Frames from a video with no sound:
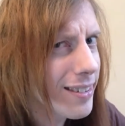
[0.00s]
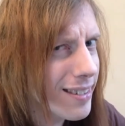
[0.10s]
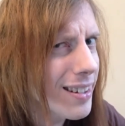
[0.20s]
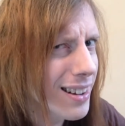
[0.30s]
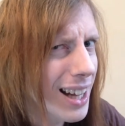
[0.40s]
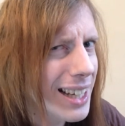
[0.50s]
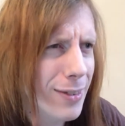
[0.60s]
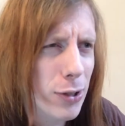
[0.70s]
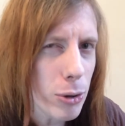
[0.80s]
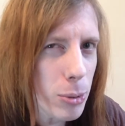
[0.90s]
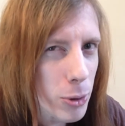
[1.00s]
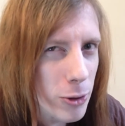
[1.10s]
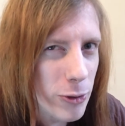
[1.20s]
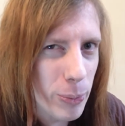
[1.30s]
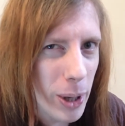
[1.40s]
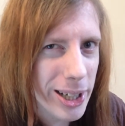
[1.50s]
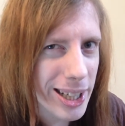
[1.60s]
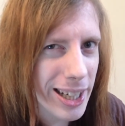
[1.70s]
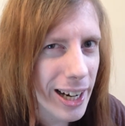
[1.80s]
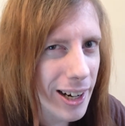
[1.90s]
still like to remove
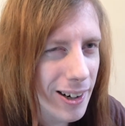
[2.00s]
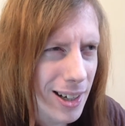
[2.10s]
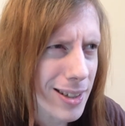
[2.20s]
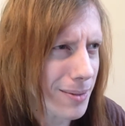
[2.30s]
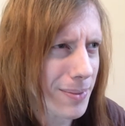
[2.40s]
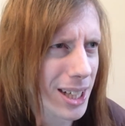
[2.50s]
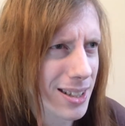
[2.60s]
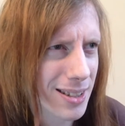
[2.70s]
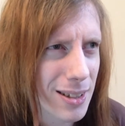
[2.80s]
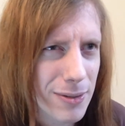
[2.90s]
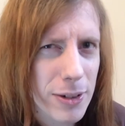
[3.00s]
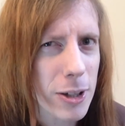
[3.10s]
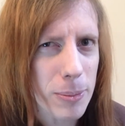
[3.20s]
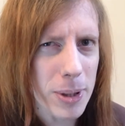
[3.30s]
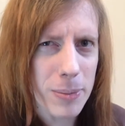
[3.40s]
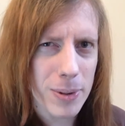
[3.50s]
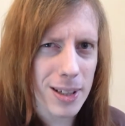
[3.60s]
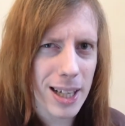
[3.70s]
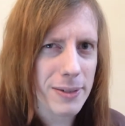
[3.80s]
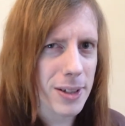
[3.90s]
body hair, I don't mind if other
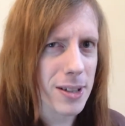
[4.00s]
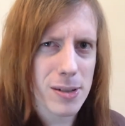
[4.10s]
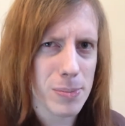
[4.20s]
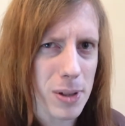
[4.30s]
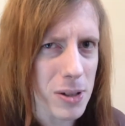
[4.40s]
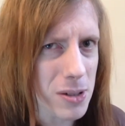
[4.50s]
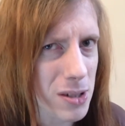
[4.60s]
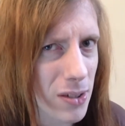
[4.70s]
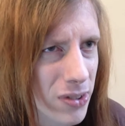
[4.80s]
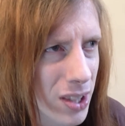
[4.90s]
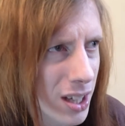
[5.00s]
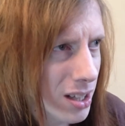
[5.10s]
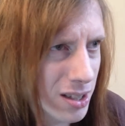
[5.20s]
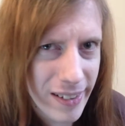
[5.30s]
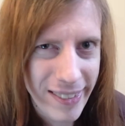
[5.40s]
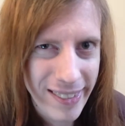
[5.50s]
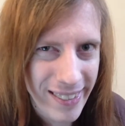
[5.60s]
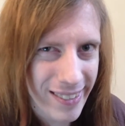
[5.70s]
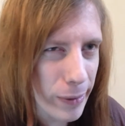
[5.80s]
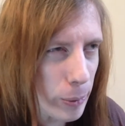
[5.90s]
people have it, but just doesn't
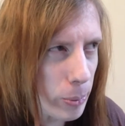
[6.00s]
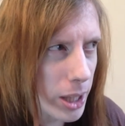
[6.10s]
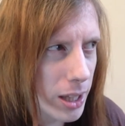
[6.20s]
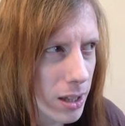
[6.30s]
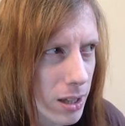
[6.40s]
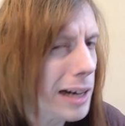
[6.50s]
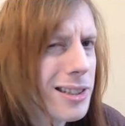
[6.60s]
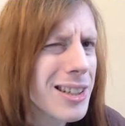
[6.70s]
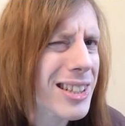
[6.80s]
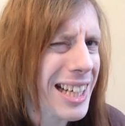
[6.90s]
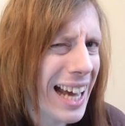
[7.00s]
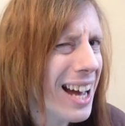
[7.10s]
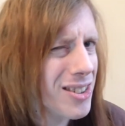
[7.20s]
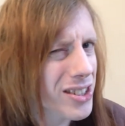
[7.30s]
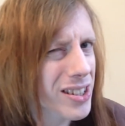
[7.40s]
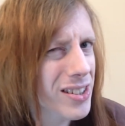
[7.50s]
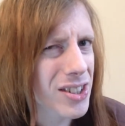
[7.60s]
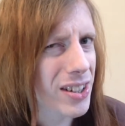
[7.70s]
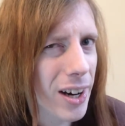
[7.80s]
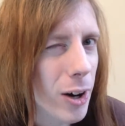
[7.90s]
suit me. A good counter
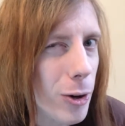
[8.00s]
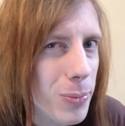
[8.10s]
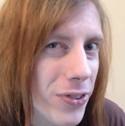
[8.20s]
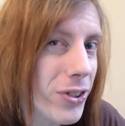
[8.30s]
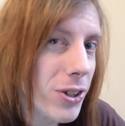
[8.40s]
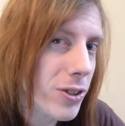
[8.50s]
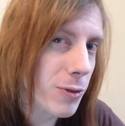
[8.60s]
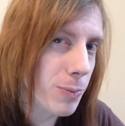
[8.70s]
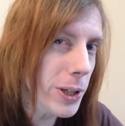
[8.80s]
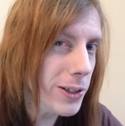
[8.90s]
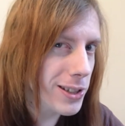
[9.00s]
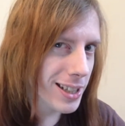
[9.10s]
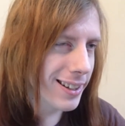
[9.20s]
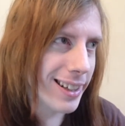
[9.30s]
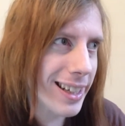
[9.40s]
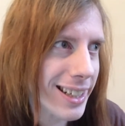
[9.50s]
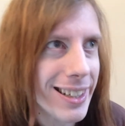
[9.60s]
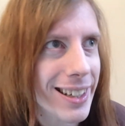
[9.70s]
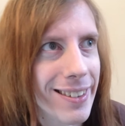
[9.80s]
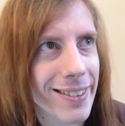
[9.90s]
to the whole pursuit of beauty thing
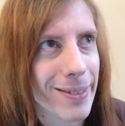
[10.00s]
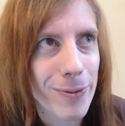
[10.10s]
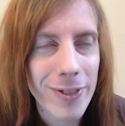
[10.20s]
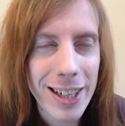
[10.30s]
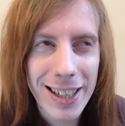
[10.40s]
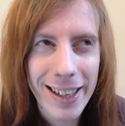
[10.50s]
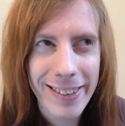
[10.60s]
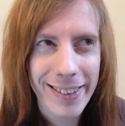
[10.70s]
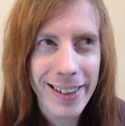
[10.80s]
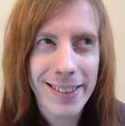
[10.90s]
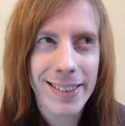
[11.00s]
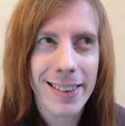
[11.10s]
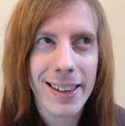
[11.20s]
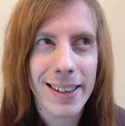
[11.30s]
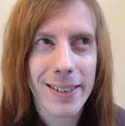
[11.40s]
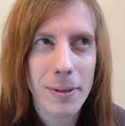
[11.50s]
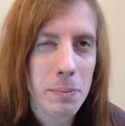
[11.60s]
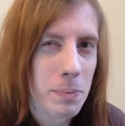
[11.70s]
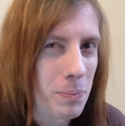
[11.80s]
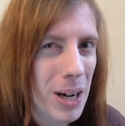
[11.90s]
is realizing that
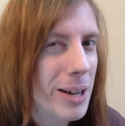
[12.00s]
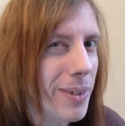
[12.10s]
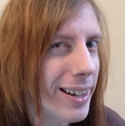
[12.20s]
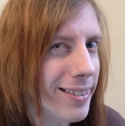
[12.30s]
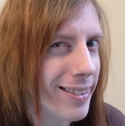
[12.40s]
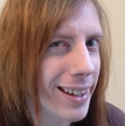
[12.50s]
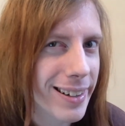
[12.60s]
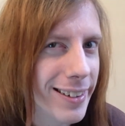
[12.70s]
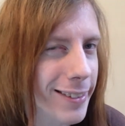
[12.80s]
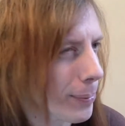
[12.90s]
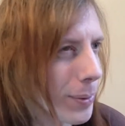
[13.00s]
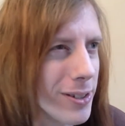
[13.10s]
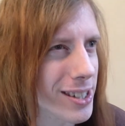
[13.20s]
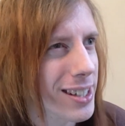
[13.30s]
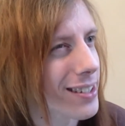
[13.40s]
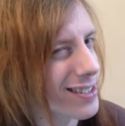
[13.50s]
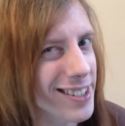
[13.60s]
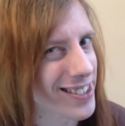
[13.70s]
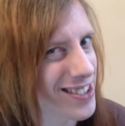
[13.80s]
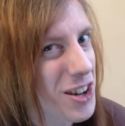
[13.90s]
by my standards, beauty is
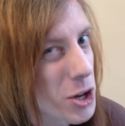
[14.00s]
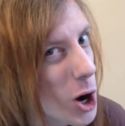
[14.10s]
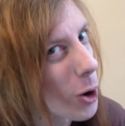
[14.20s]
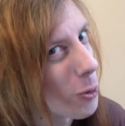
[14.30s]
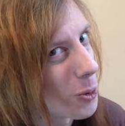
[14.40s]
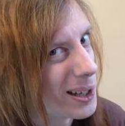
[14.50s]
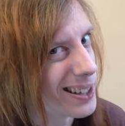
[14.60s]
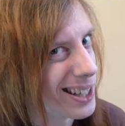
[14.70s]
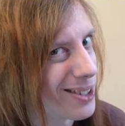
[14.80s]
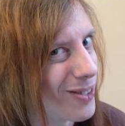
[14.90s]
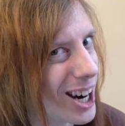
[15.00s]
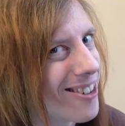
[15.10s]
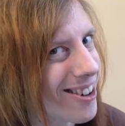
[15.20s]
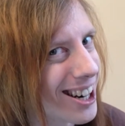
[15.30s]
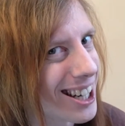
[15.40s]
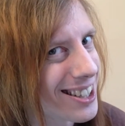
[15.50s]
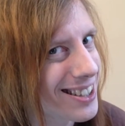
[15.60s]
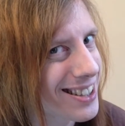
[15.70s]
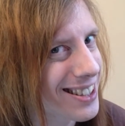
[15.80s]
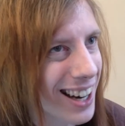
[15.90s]
just not within my
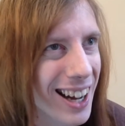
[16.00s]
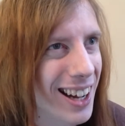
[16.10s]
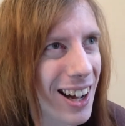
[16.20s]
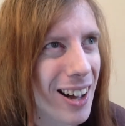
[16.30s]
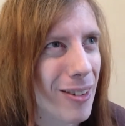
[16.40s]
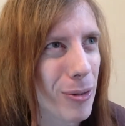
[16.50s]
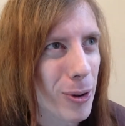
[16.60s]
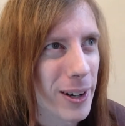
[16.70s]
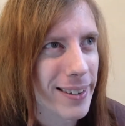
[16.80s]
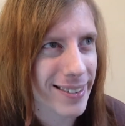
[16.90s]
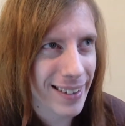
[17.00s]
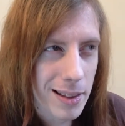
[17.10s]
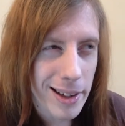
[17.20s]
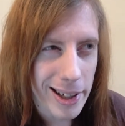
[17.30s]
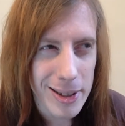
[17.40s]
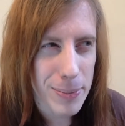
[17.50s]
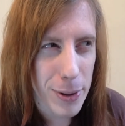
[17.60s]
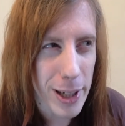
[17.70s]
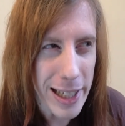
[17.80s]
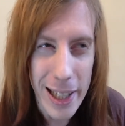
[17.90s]
reach. I, have always looked
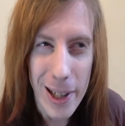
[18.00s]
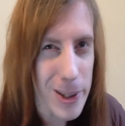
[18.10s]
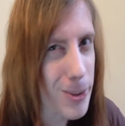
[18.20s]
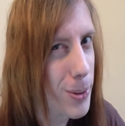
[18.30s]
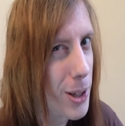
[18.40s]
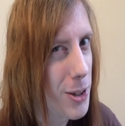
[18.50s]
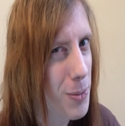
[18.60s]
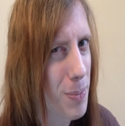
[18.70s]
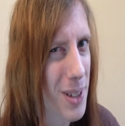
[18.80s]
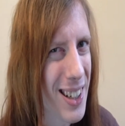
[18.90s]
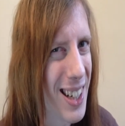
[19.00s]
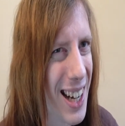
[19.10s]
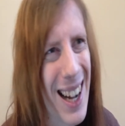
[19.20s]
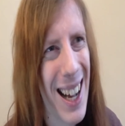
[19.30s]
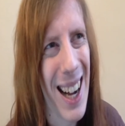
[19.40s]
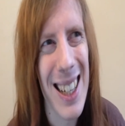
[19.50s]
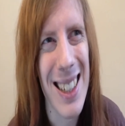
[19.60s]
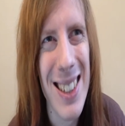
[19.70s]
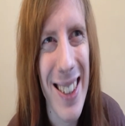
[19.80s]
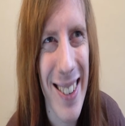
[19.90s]
pretty awkward, but I, I
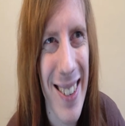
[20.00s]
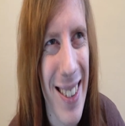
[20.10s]
can just